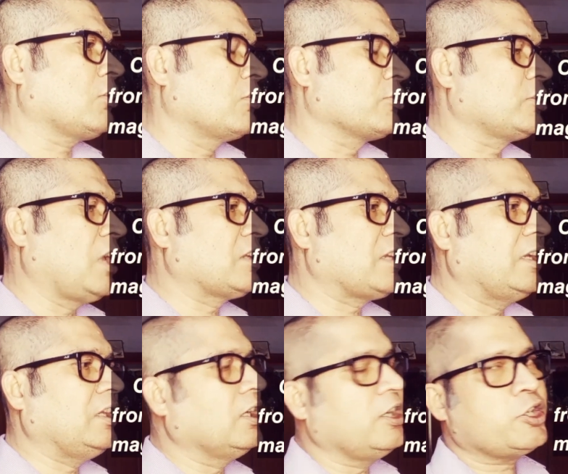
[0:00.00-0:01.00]
consult
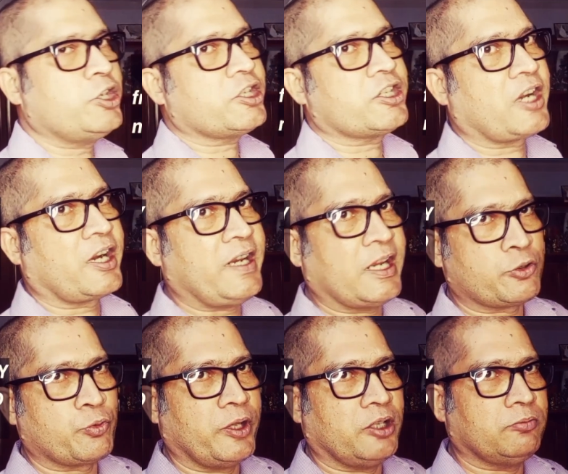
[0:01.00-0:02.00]
an English dictionary
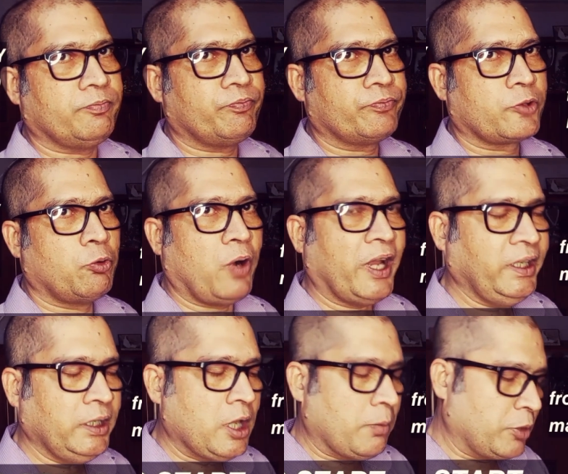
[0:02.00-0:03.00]
as well.
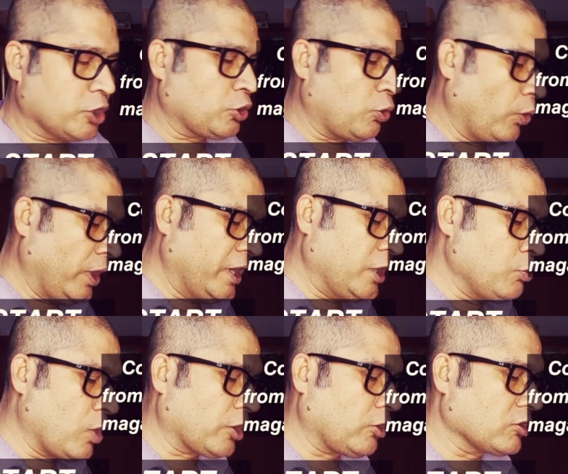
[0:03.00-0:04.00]
Why? Because when
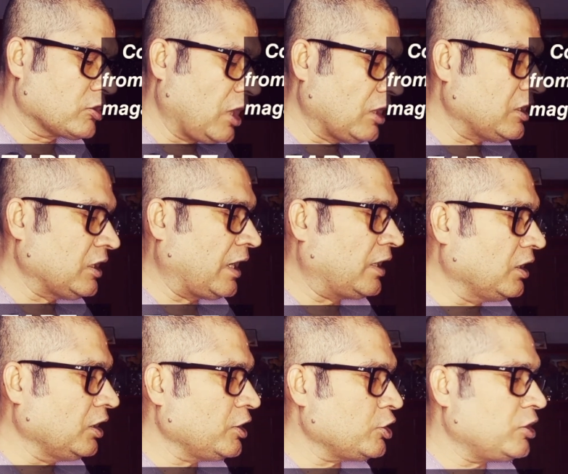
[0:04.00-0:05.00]
you are consulting an
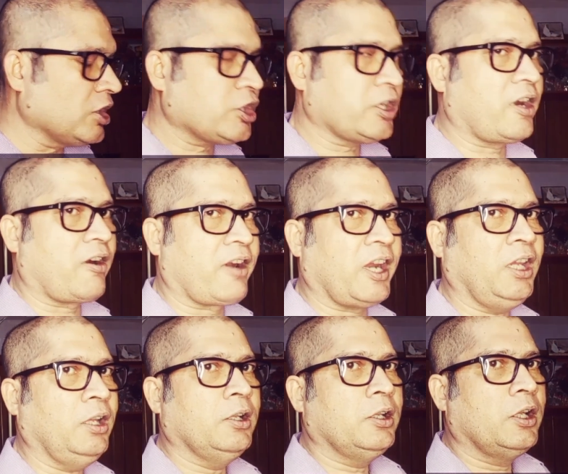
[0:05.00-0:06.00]
English
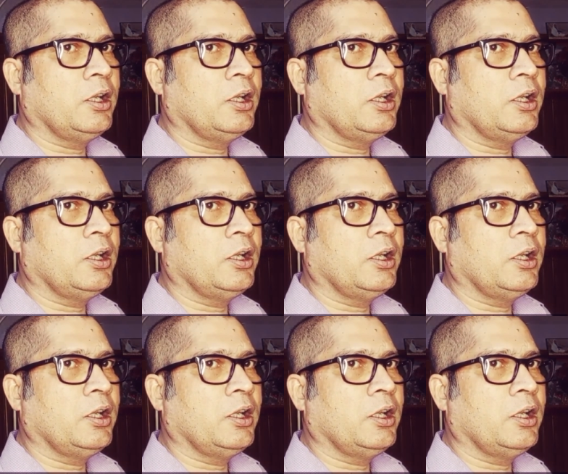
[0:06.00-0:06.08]
dictionary,